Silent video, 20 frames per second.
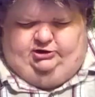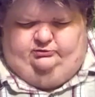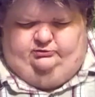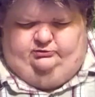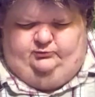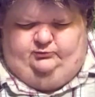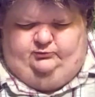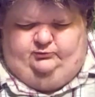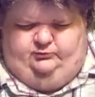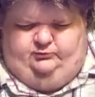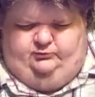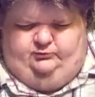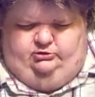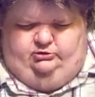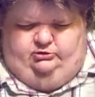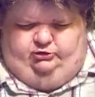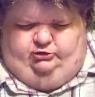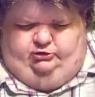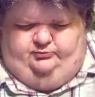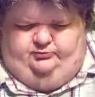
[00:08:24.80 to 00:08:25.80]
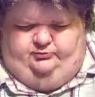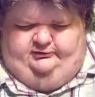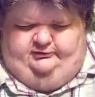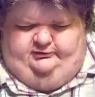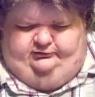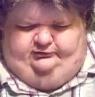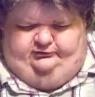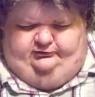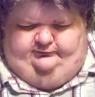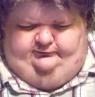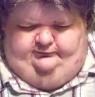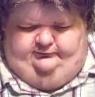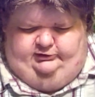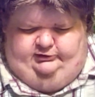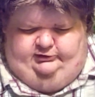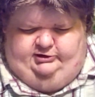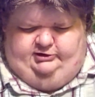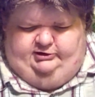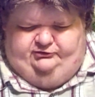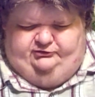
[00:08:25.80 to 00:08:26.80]
Kolomitsev, a classic
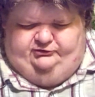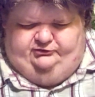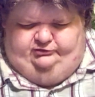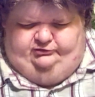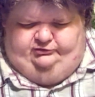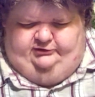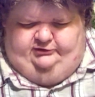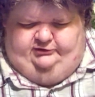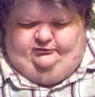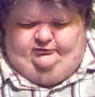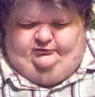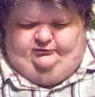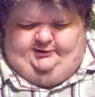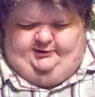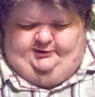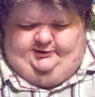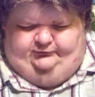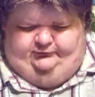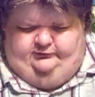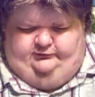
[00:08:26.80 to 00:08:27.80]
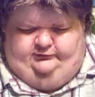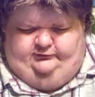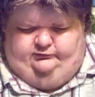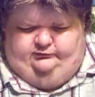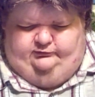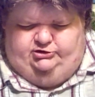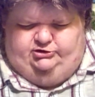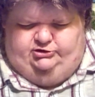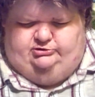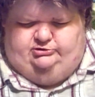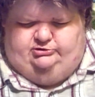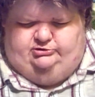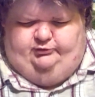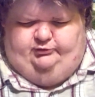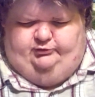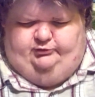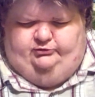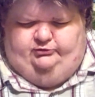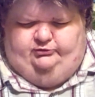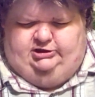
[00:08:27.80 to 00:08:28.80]
naval officer of the Russian Imperial
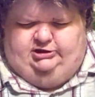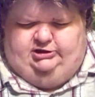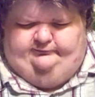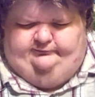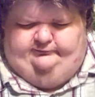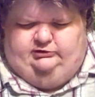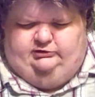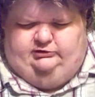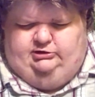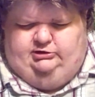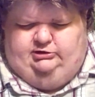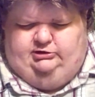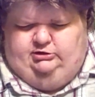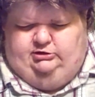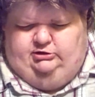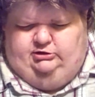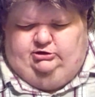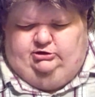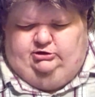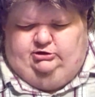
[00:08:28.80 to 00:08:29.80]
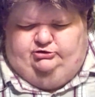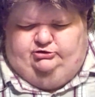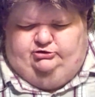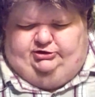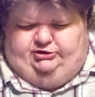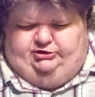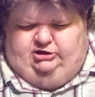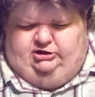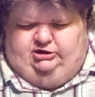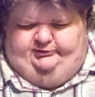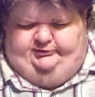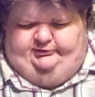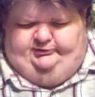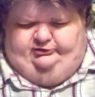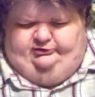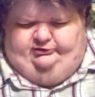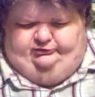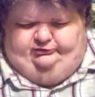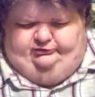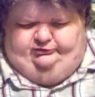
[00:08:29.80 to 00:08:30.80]
Navy, tried to keep a distance with
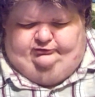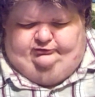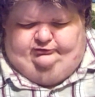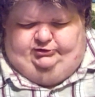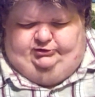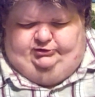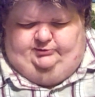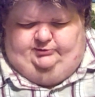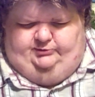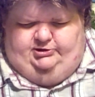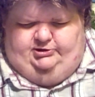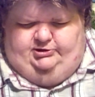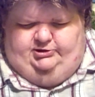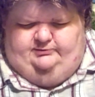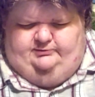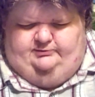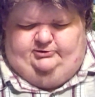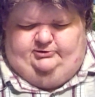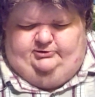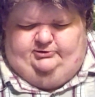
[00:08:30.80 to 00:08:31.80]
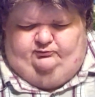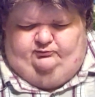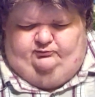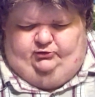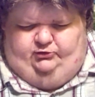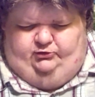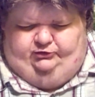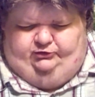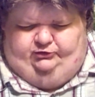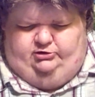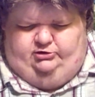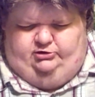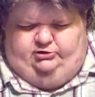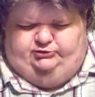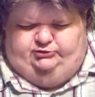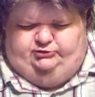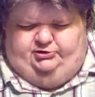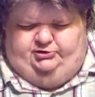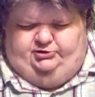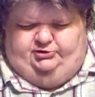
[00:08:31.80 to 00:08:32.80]
the men and impose harsh
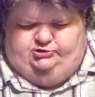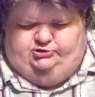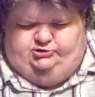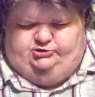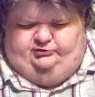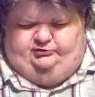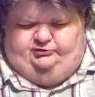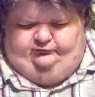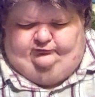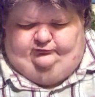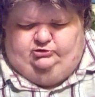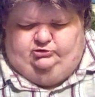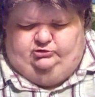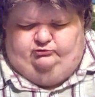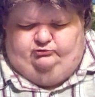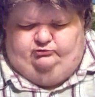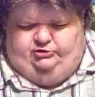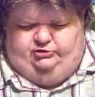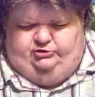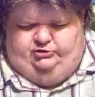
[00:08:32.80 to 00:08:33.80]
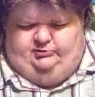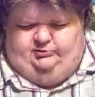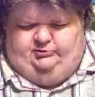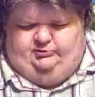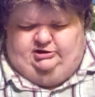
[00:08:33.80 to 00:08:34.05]
punishments for unruly behavior